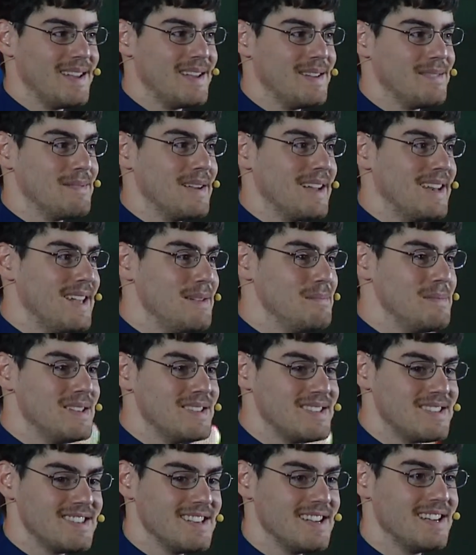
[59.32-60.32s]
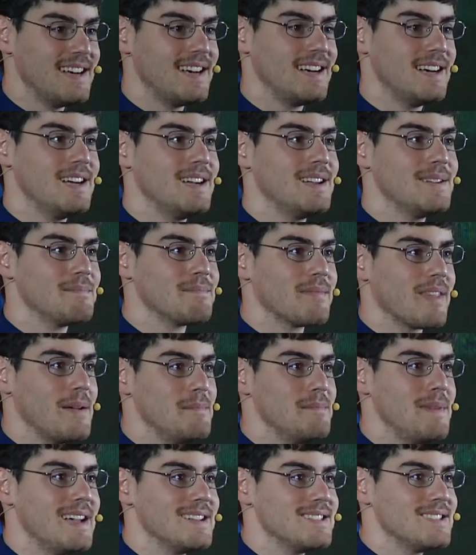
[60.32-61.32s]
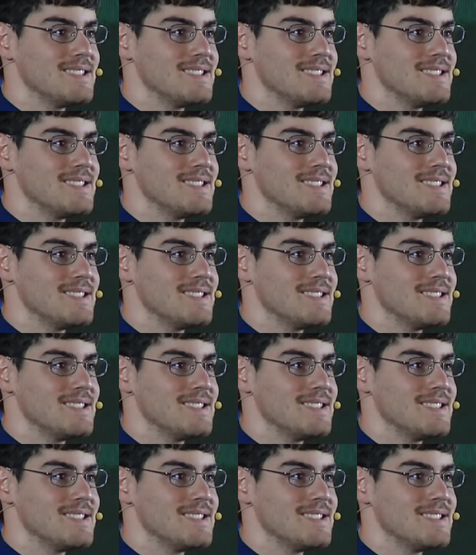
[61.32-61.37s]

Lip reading: my name is Matt